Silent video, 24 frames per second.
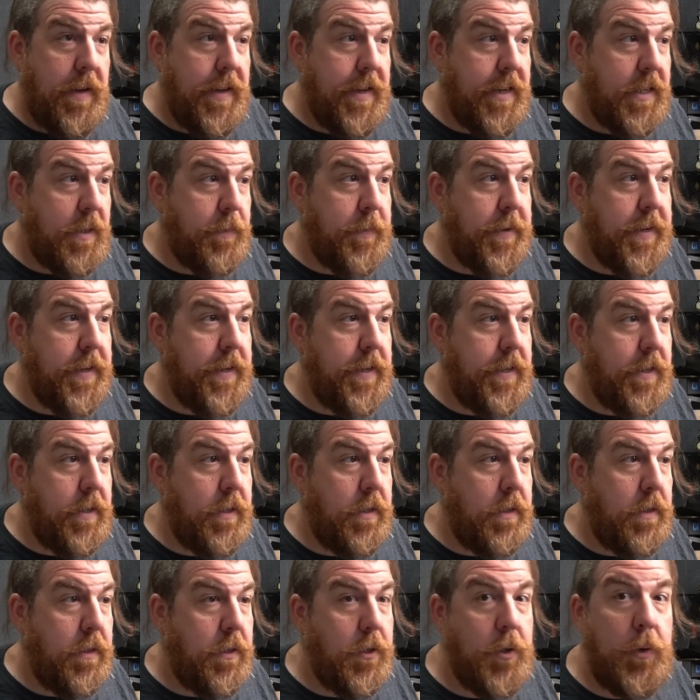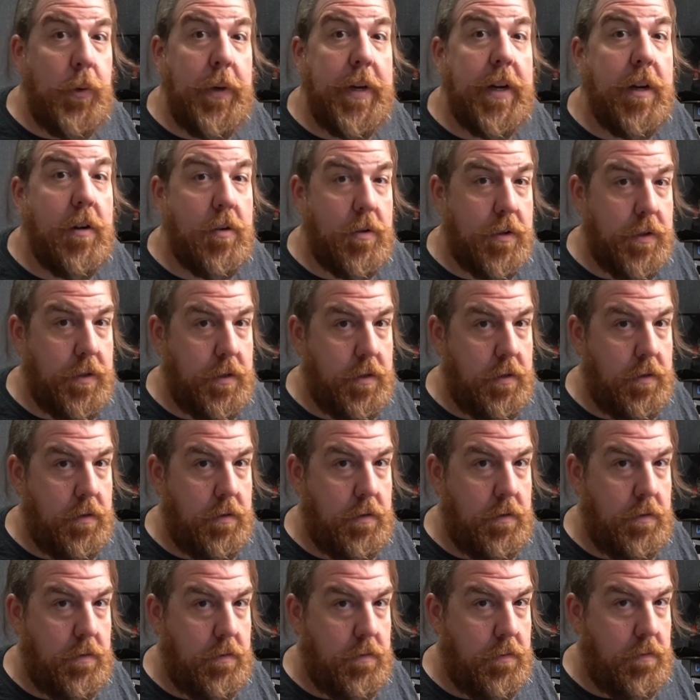It's been 2 years,
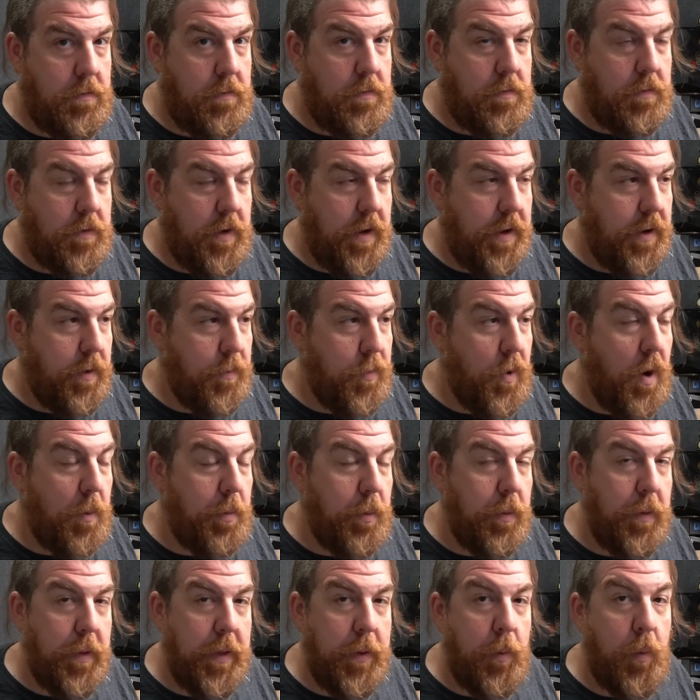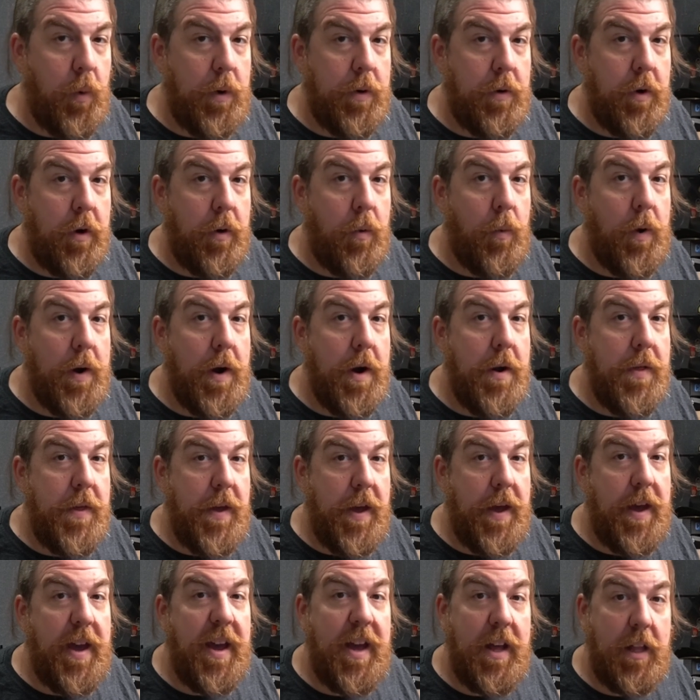and you're probably wondering, where
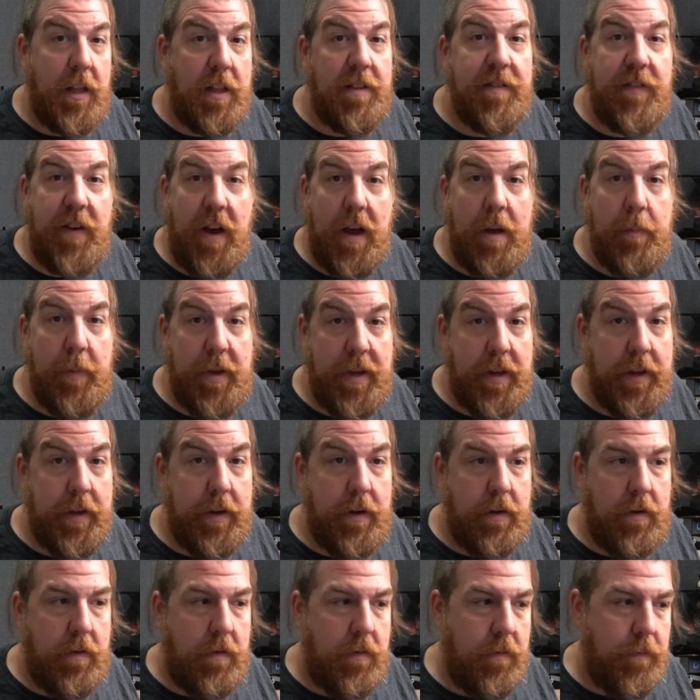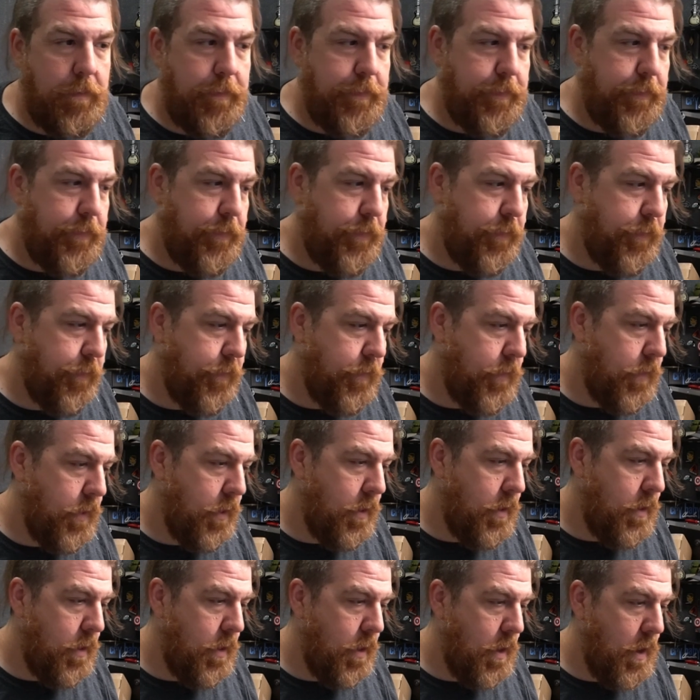the hell have I been?
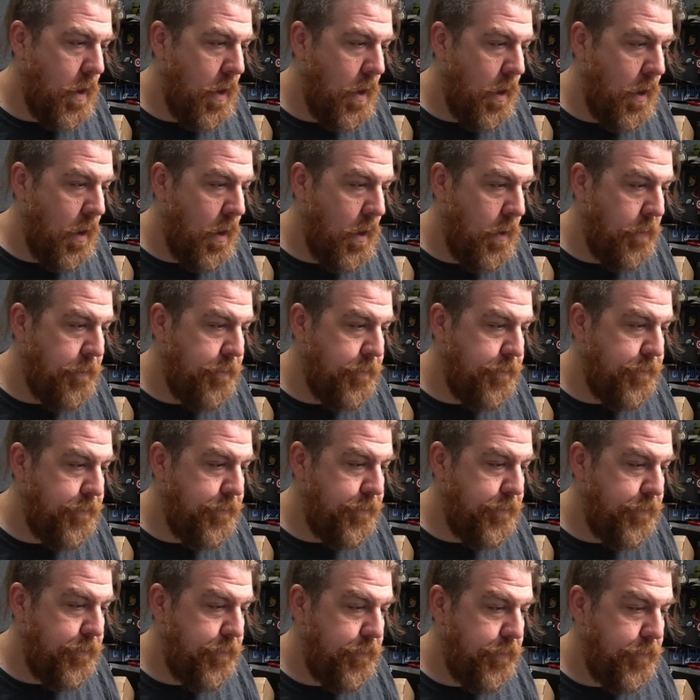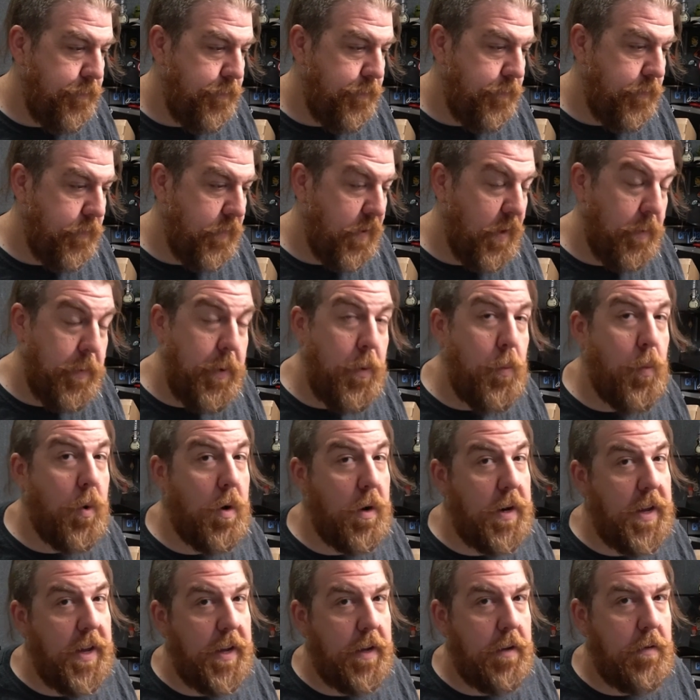I've been
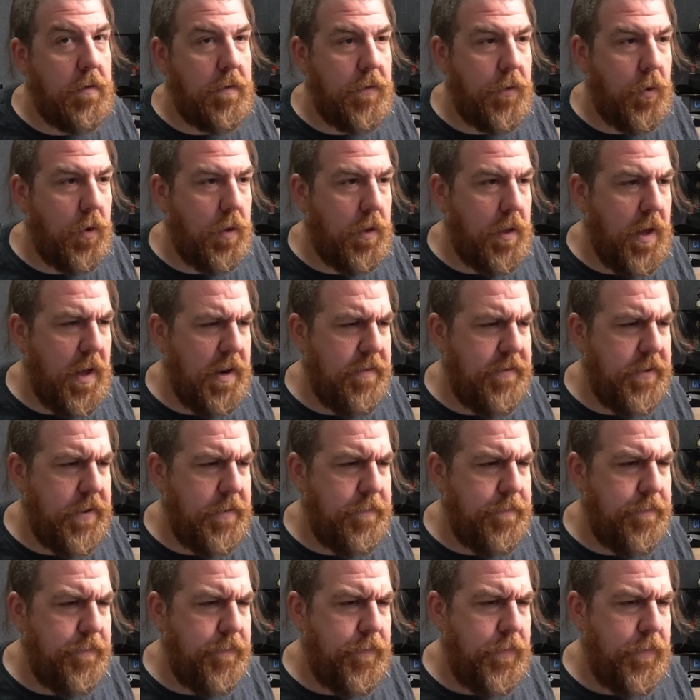working for a lot of it.